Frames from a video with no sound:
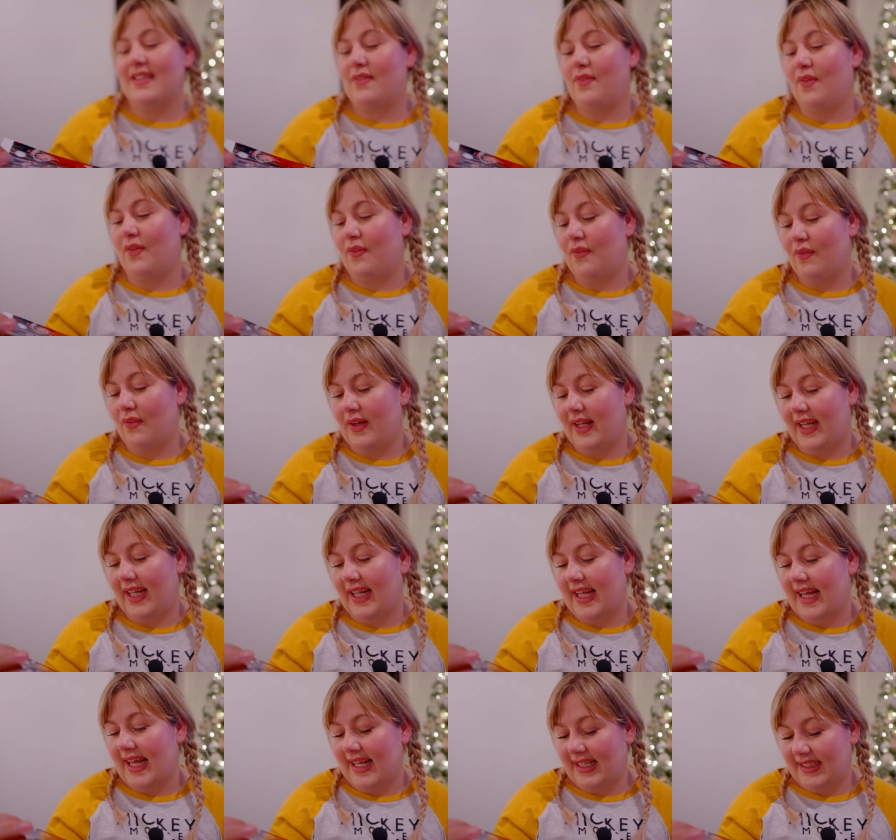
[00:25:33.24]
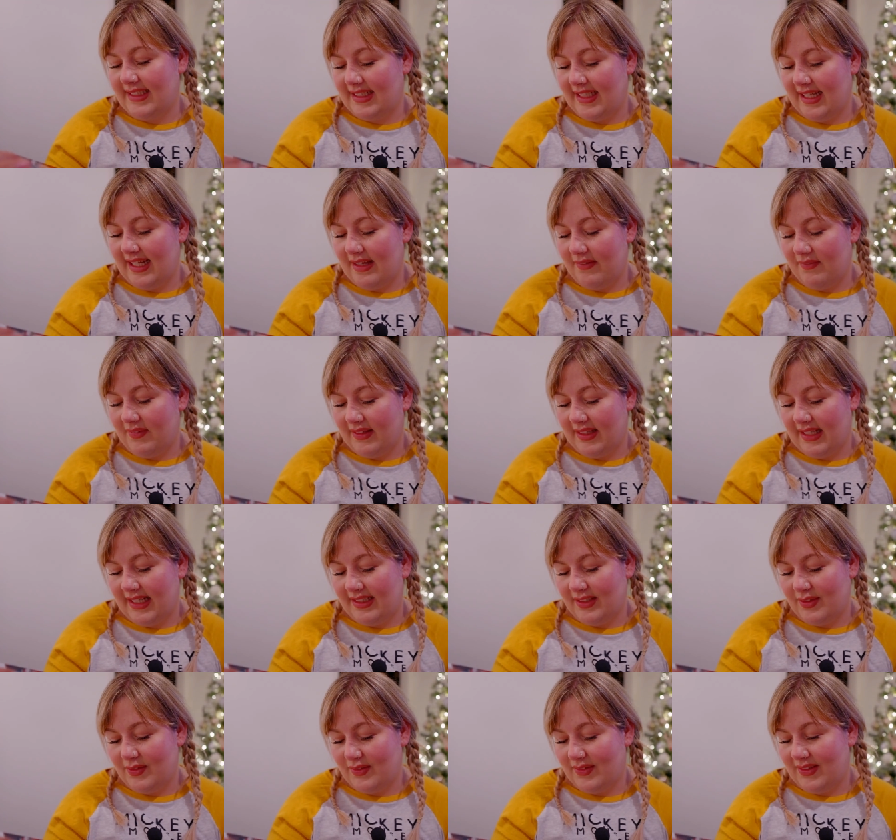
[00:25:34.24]
this for free and you gave in
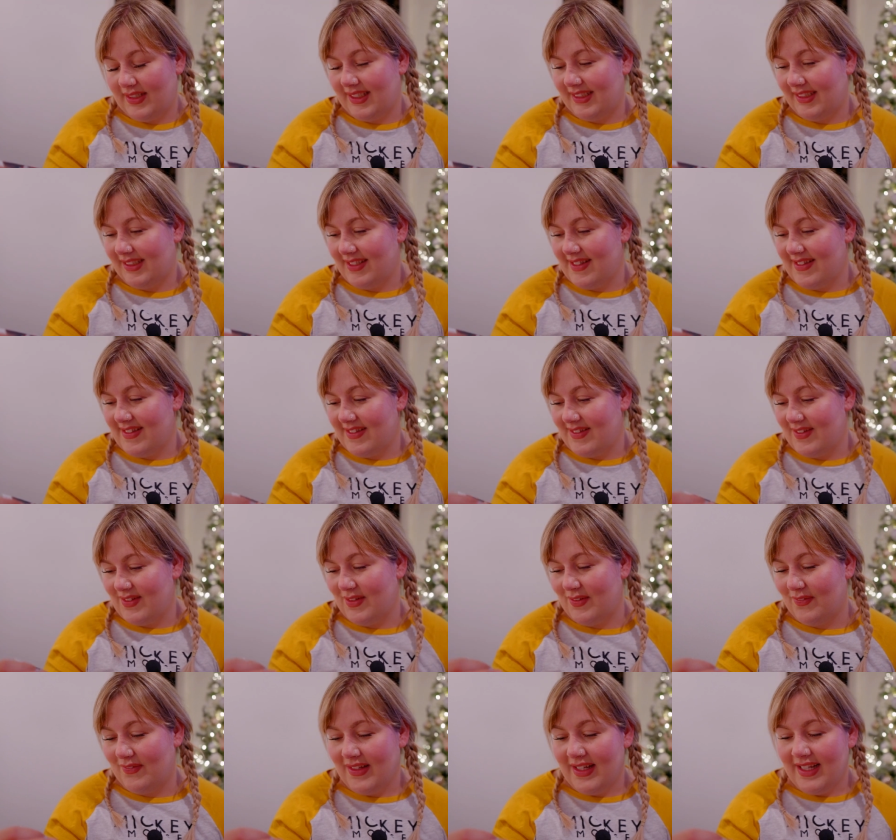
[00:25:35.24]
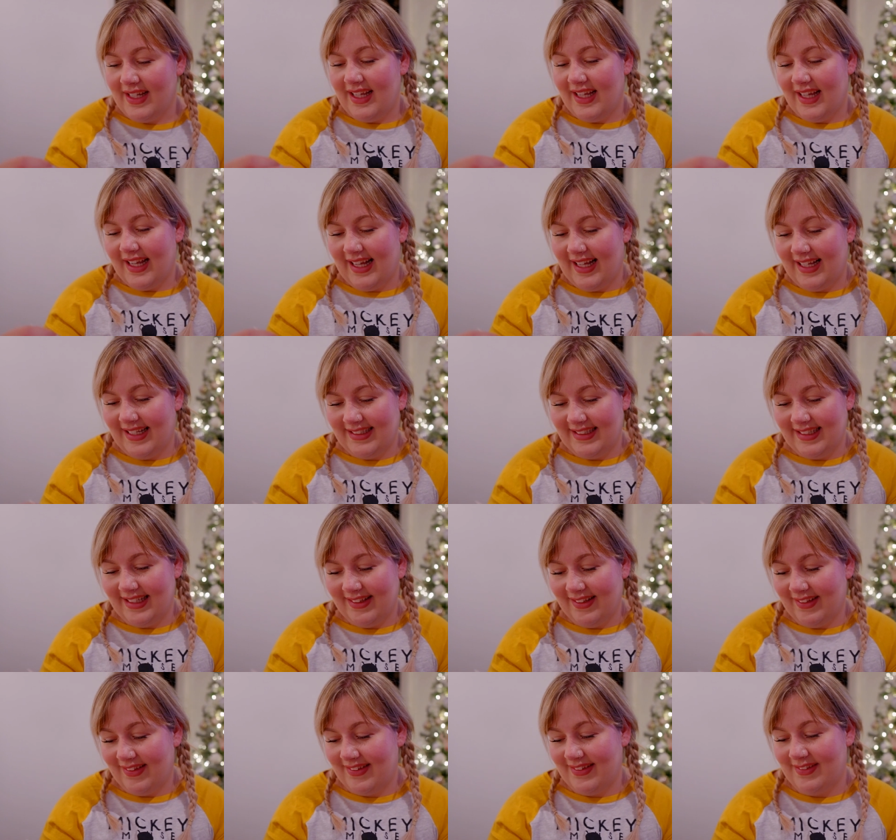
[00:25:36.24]
like donations and stuff and I
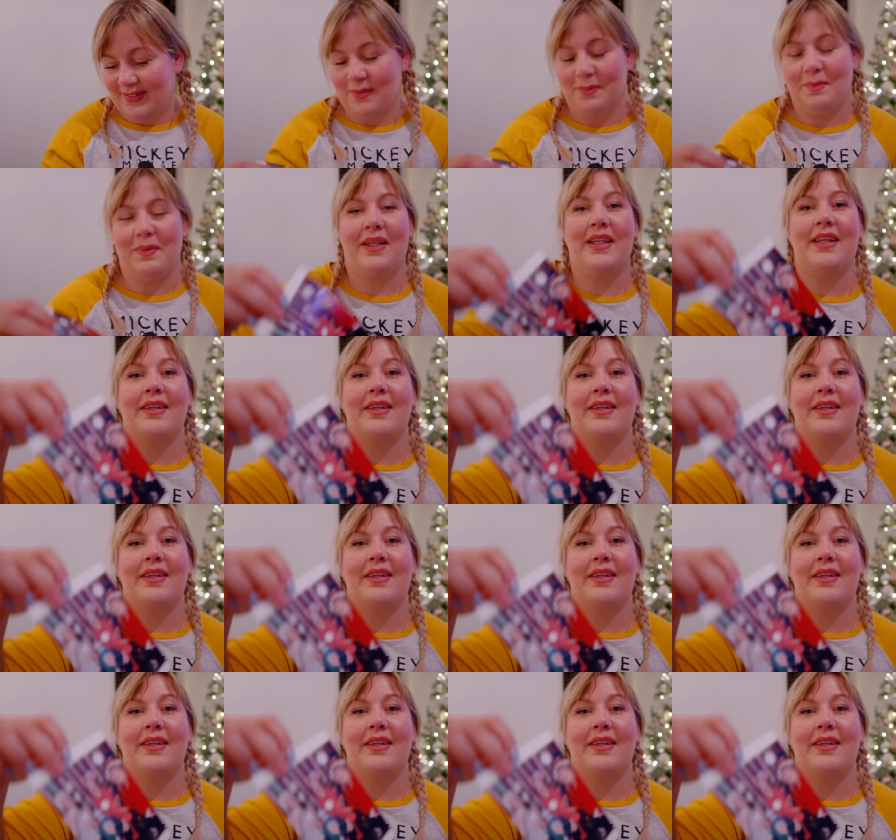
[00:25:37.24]
thought this would be